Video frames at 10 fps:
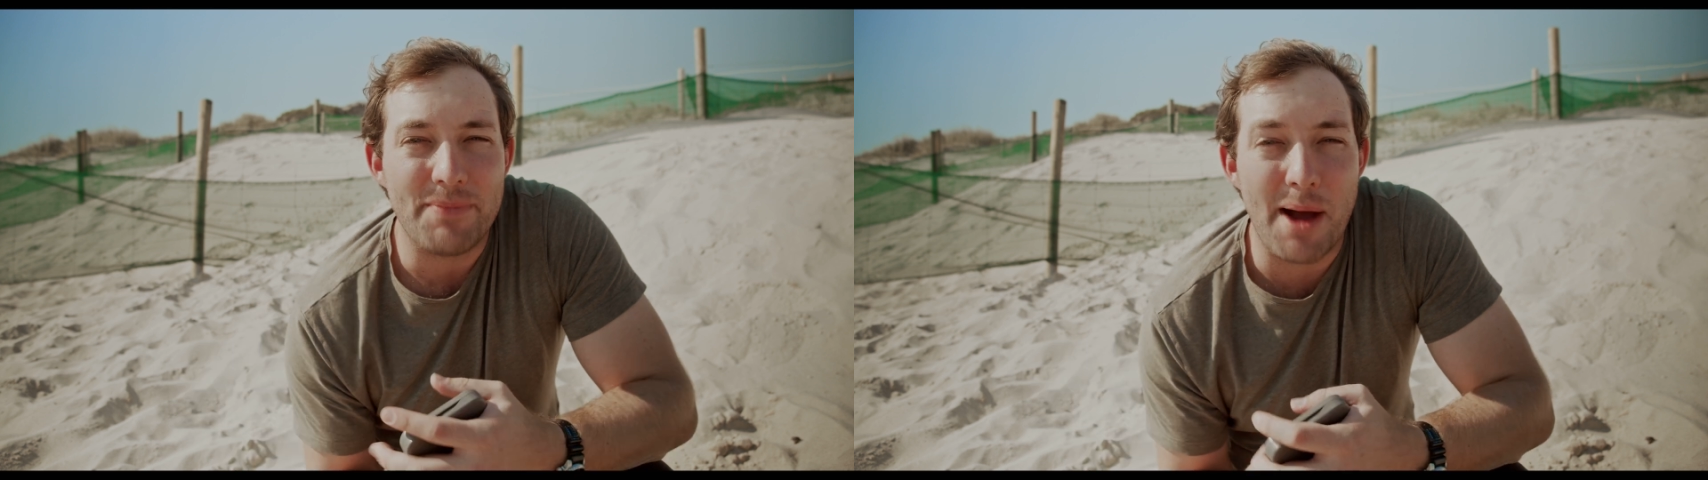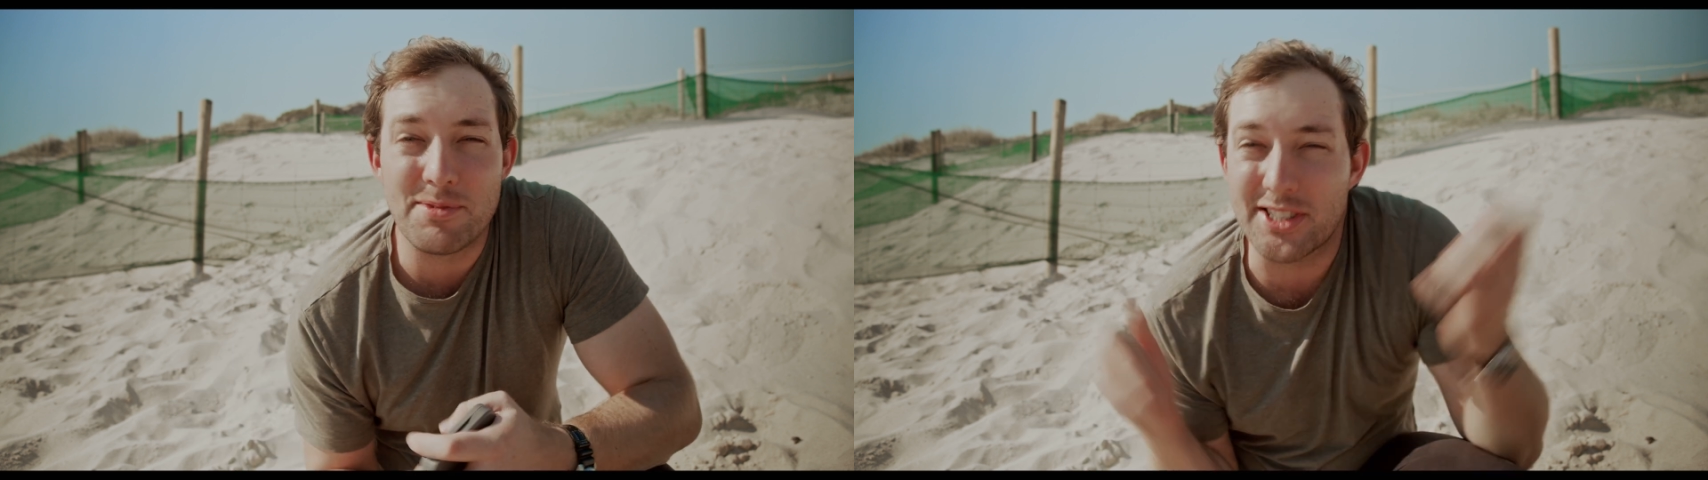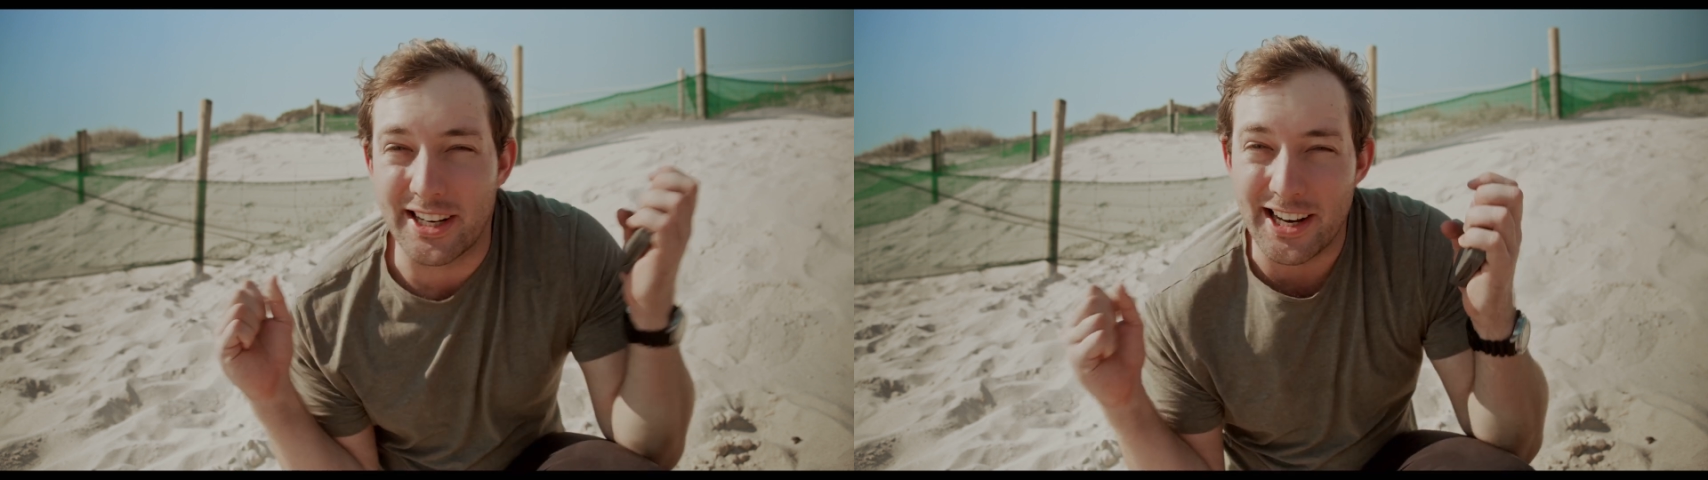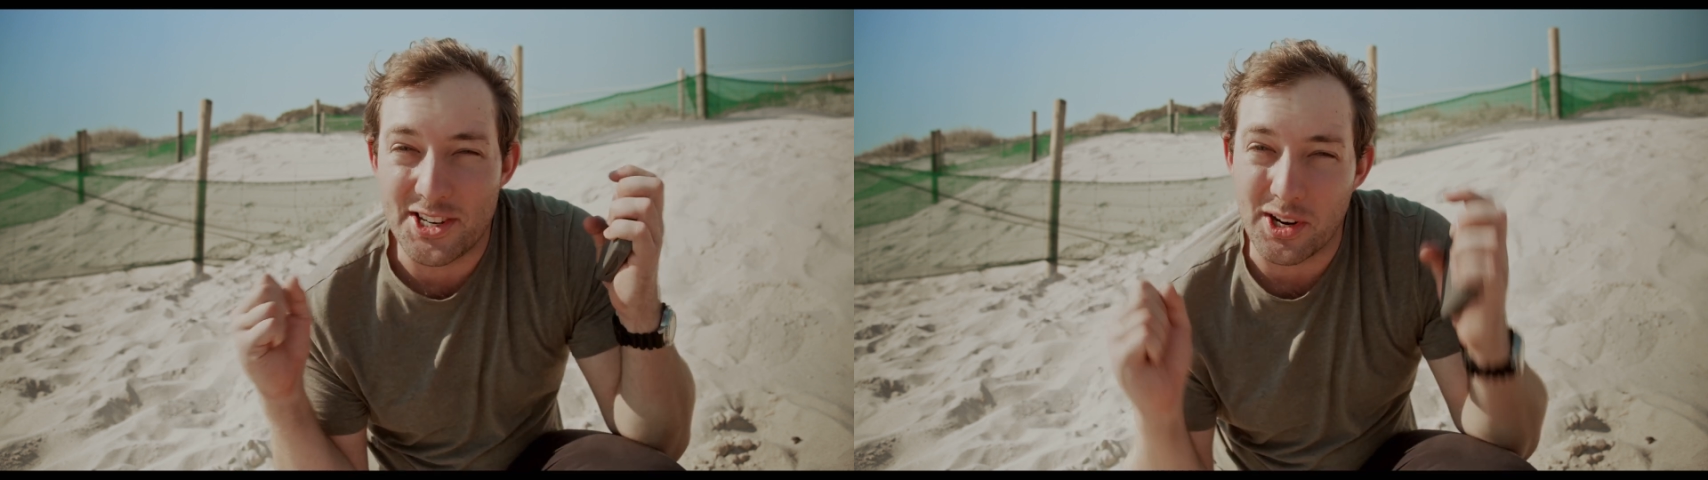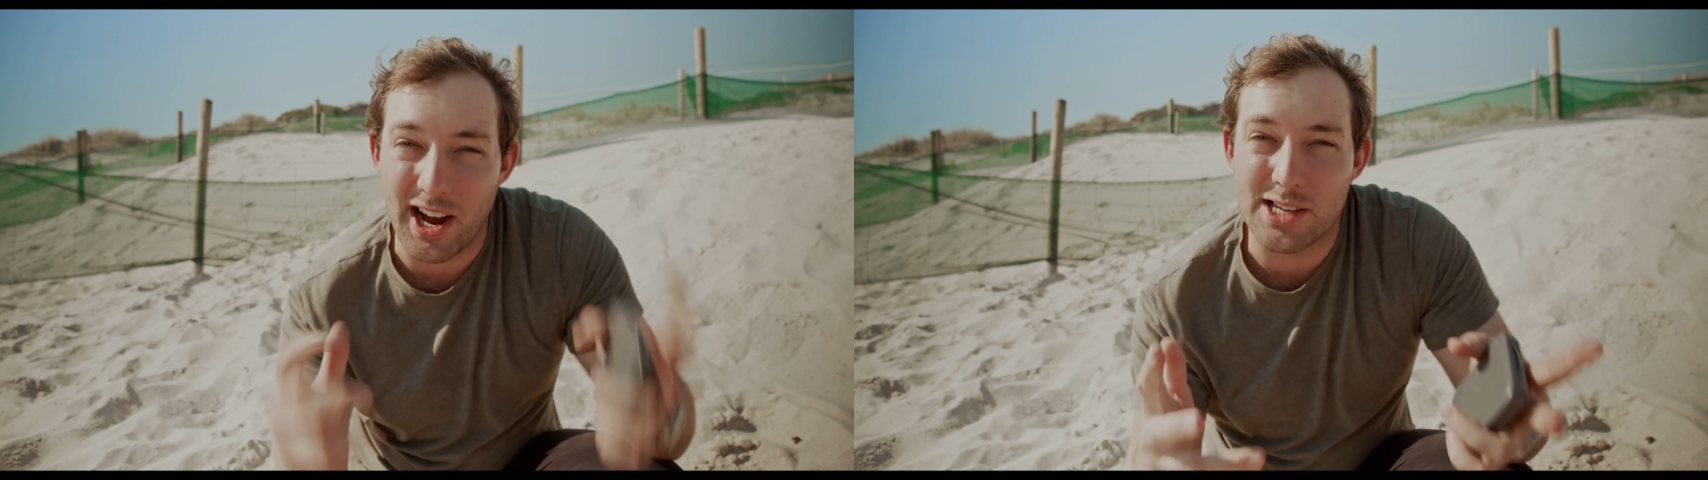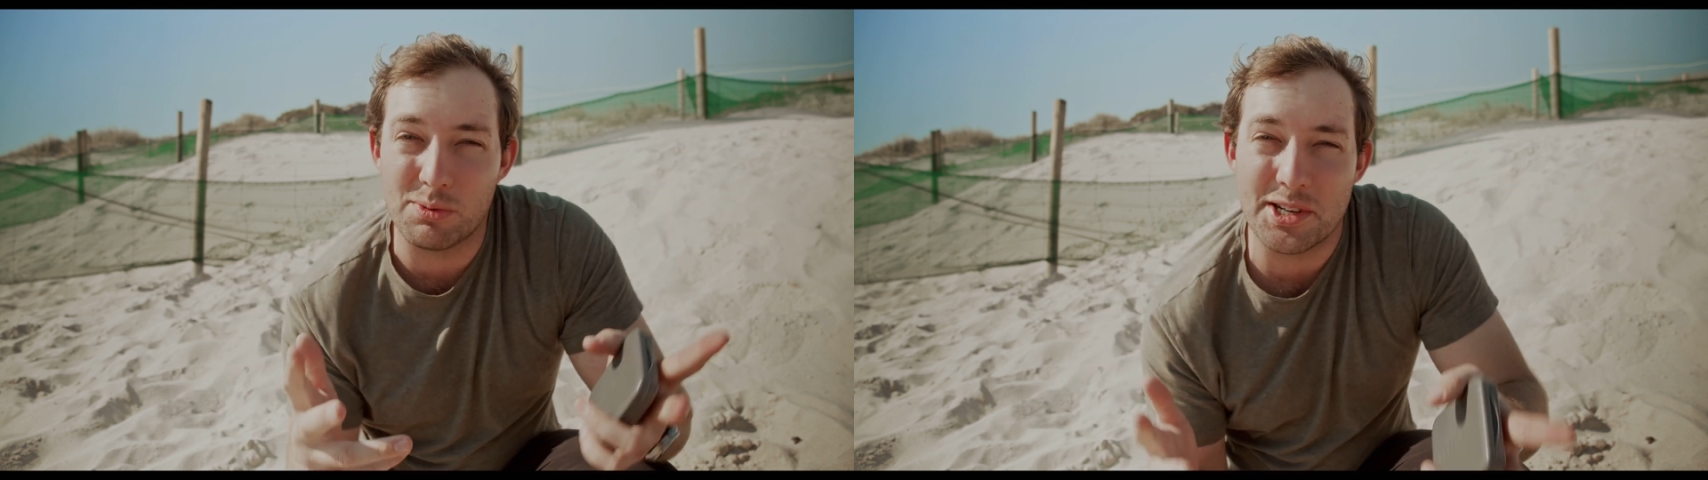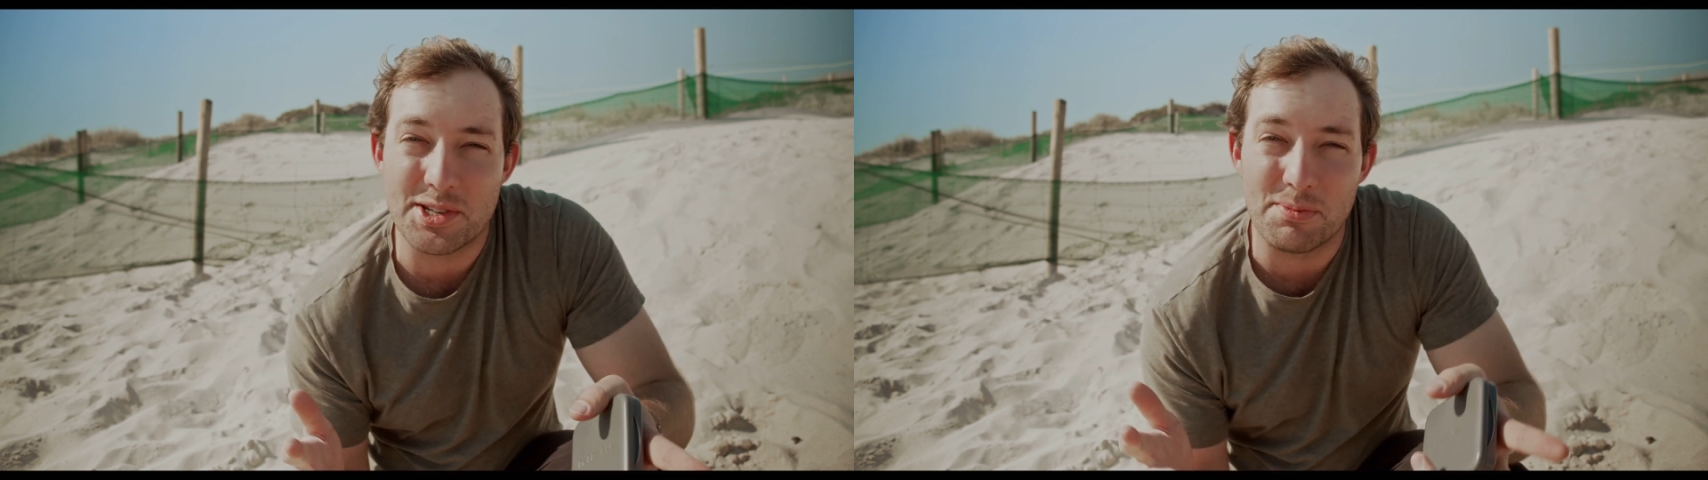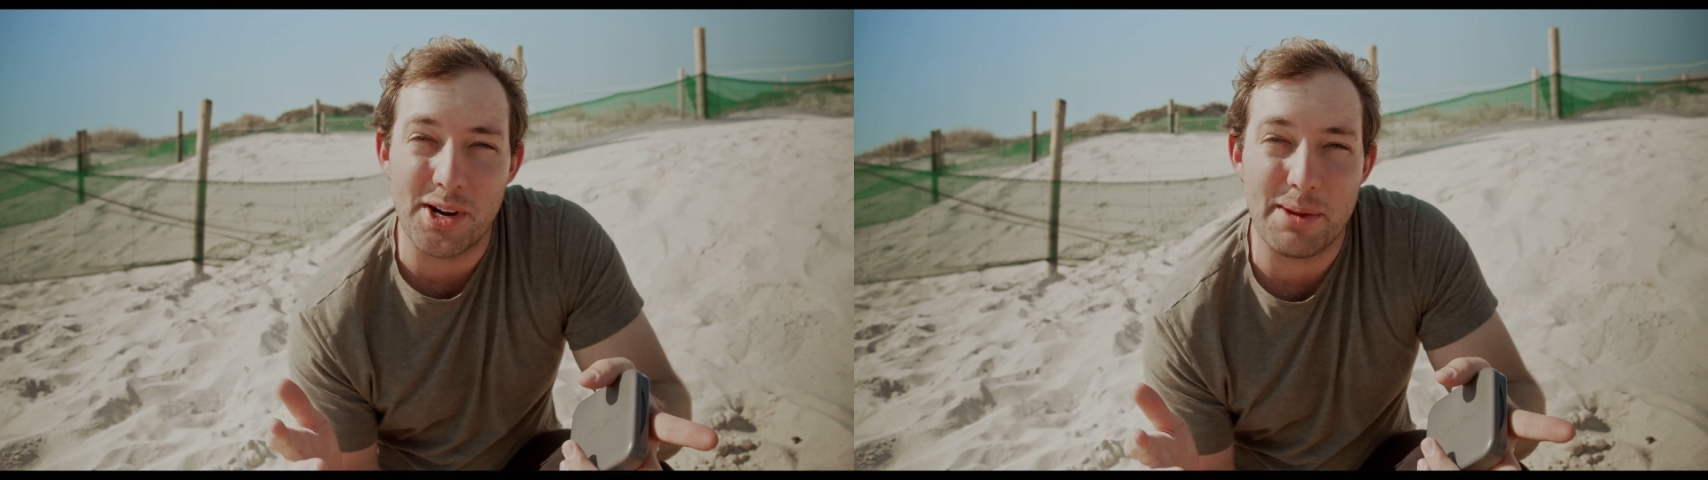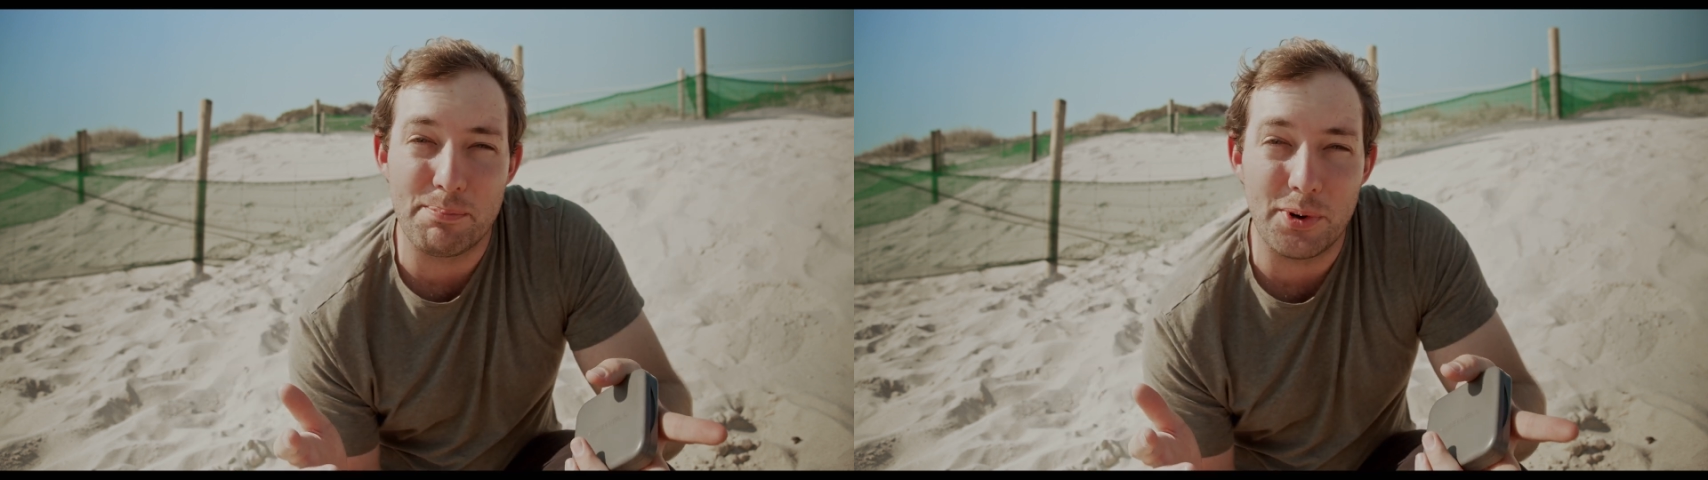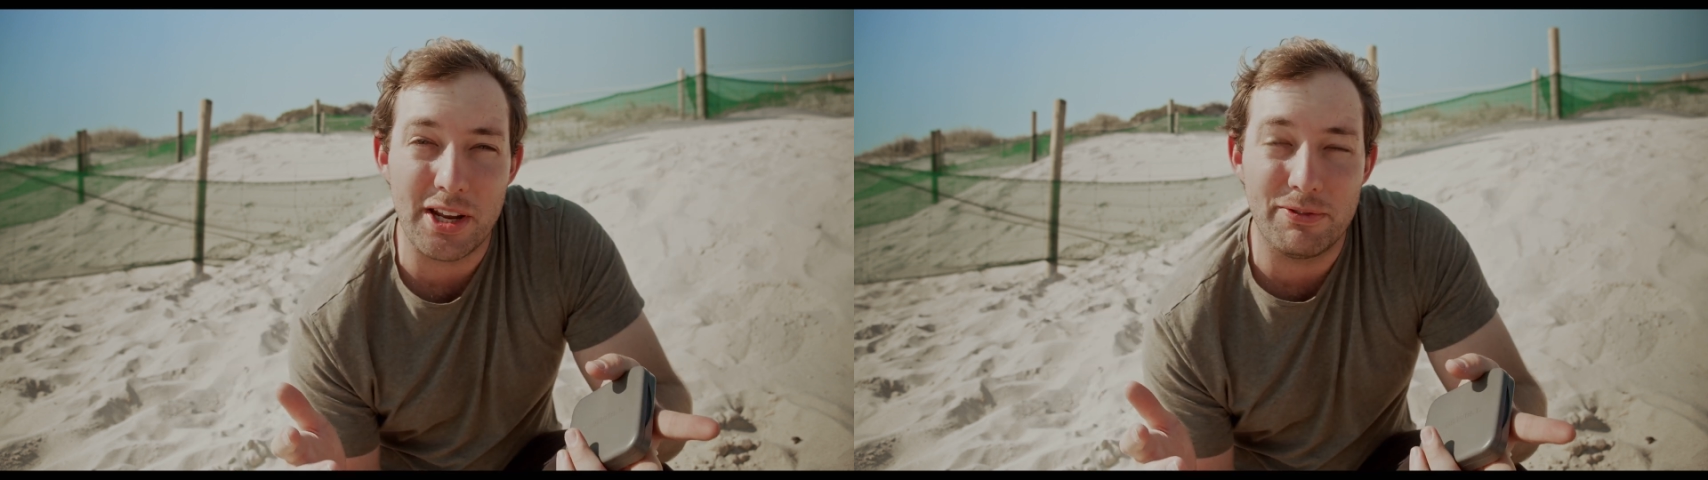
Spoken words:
I'm just going to let you guys watch some really pretty